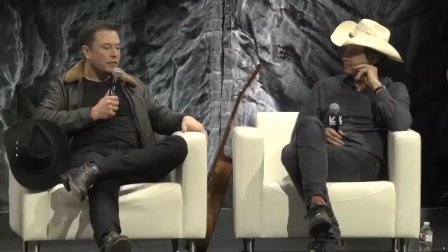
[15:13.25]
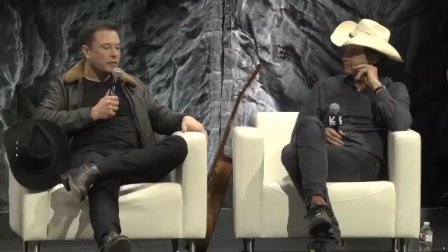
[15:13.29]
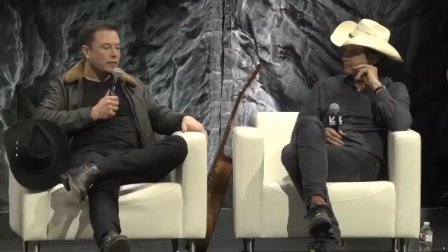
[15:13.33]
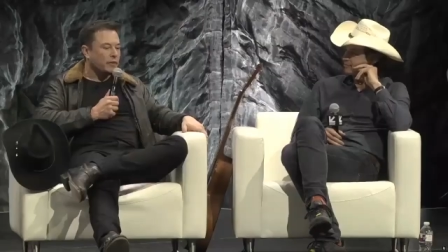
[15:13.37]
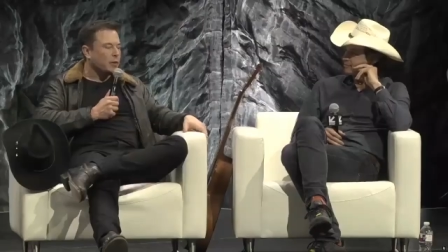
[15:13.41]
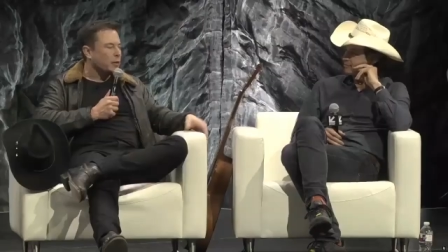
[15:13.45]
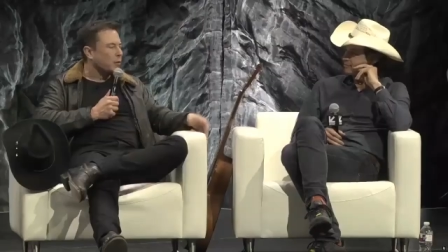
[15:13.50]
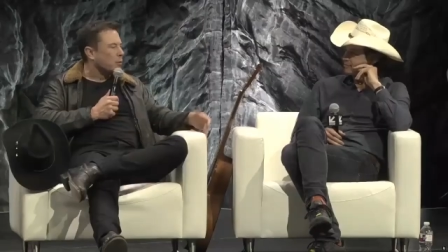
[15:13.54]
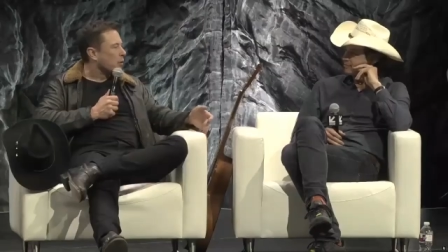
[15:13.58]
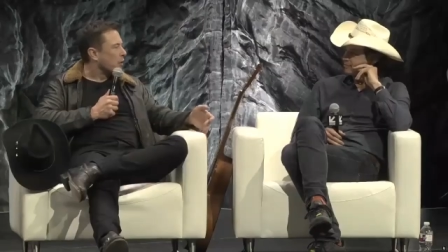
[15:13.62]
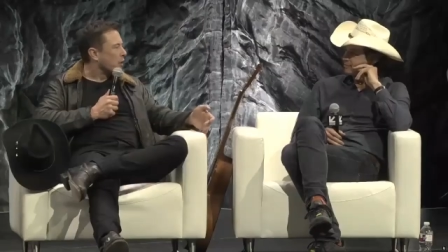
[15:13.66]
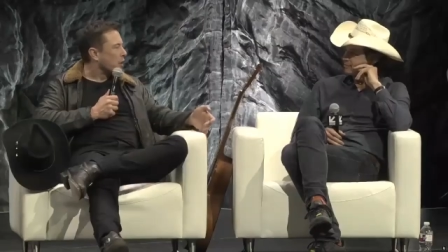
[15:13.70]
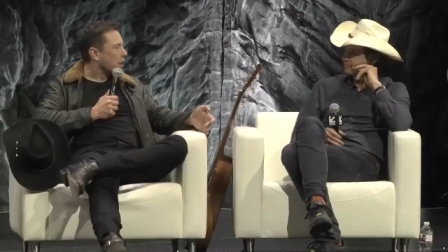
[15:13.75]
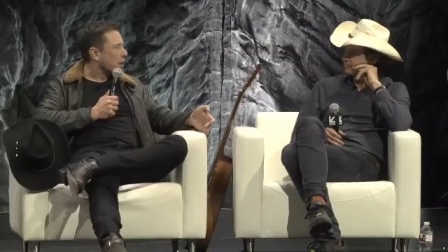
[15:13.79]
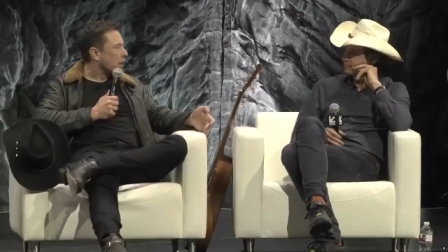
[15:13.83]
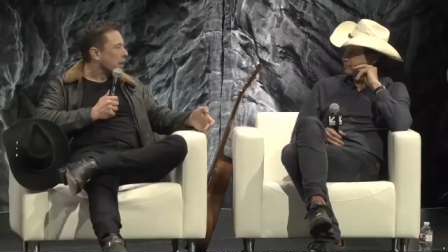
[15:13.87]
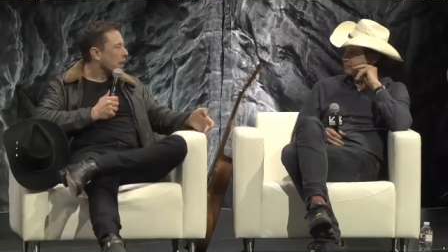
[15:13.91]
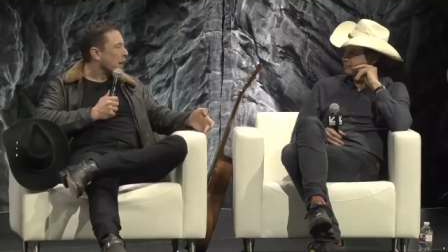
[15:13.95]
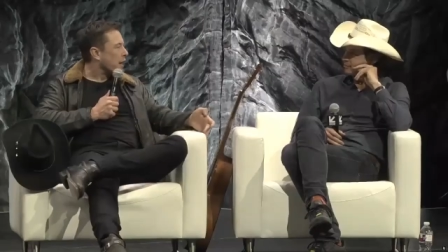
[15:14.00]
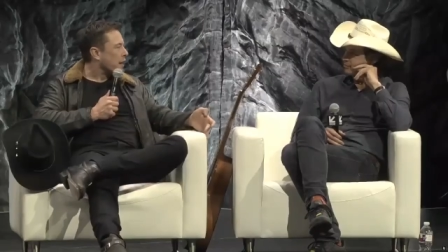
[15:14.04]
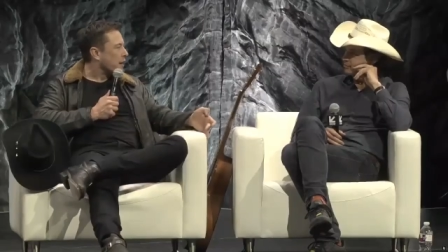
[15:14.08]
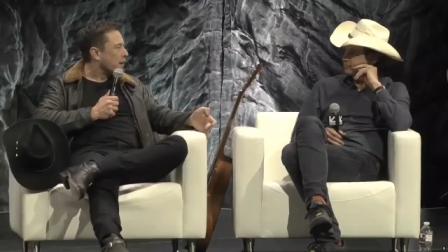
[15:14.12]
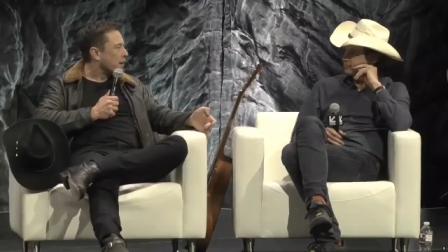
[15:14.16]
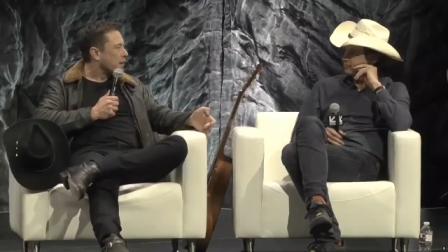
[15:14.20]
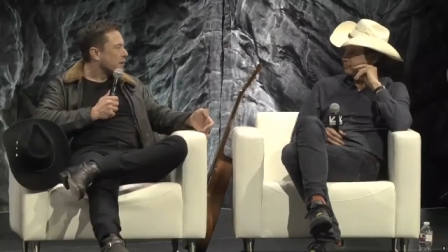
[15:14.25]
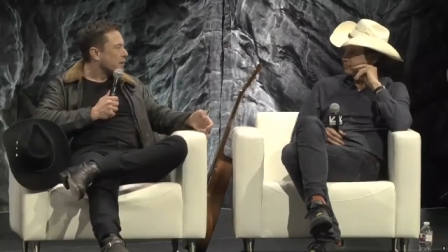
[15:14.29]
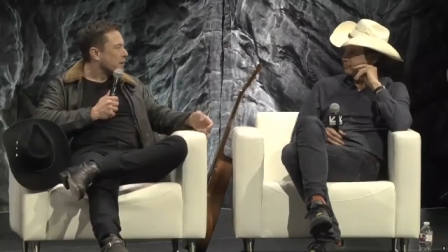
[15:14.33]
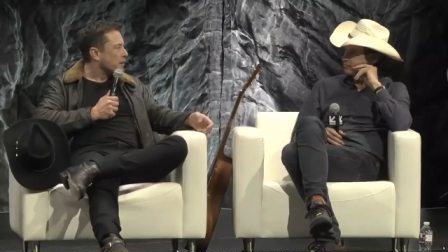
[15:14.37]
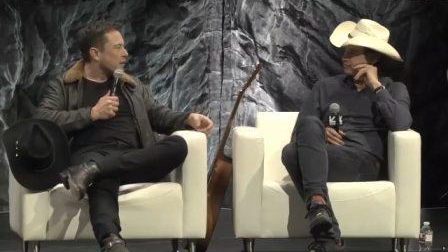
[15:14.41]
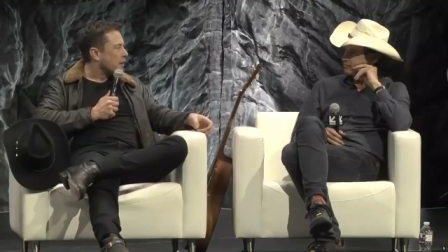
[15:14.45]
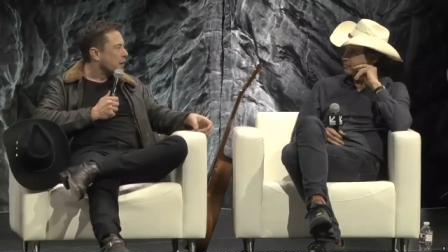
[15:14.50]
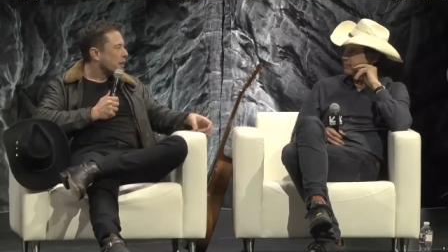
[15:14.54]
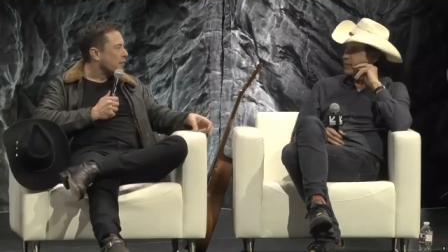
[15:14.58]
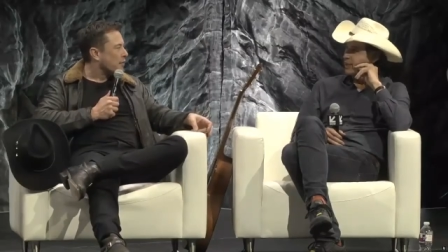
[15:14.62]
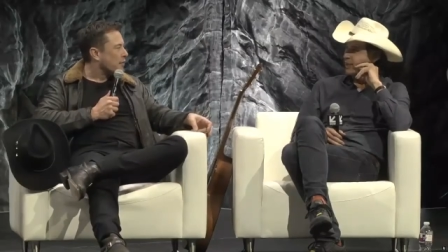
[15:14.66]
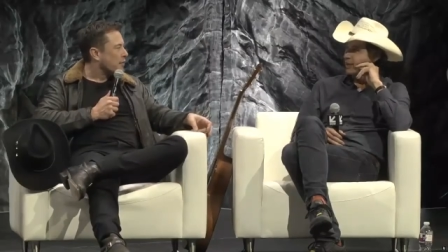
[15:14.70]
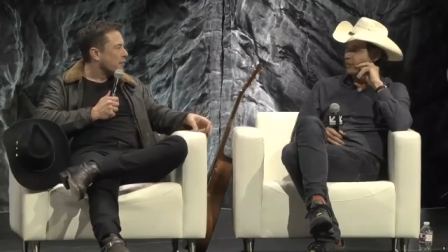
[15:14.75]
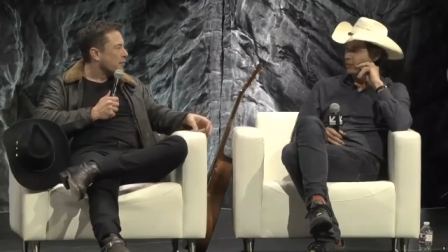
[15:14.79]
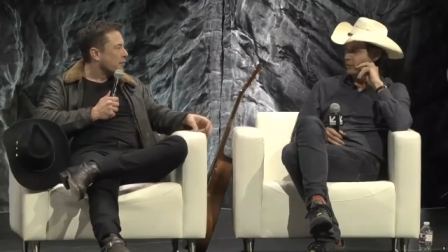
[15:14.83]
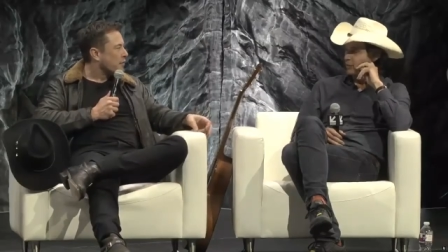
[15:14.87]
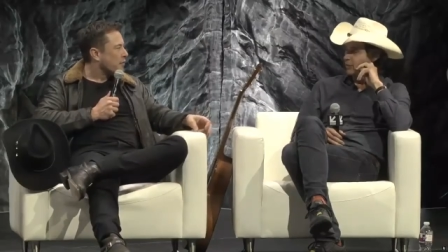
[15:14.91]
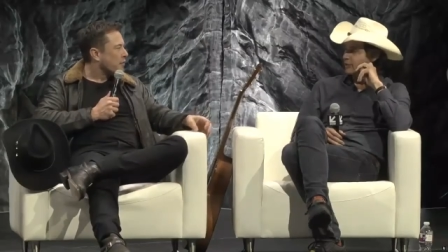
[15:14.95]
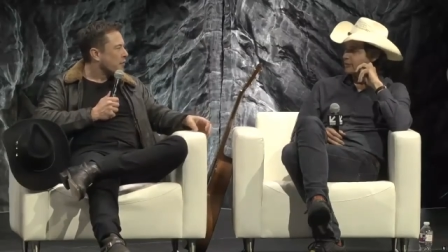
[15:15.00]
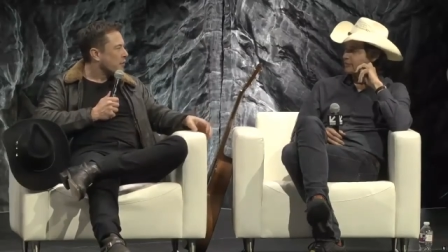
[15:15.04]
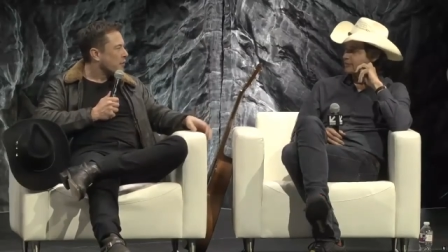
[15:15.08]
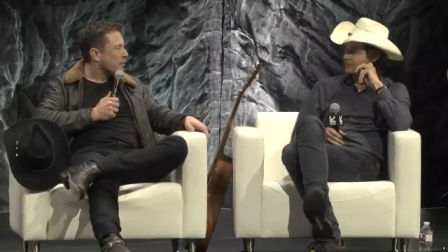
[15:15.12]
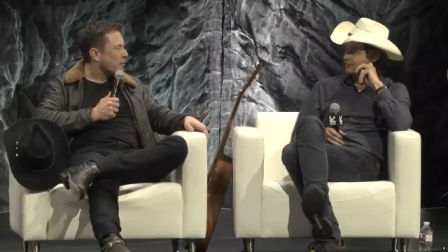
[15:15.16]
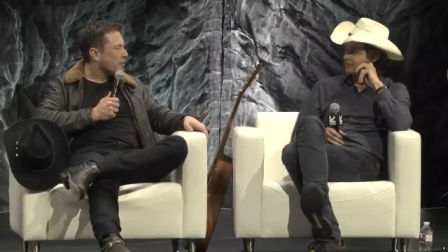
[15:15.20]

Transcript: you were working in Canada at the time. Yes, right.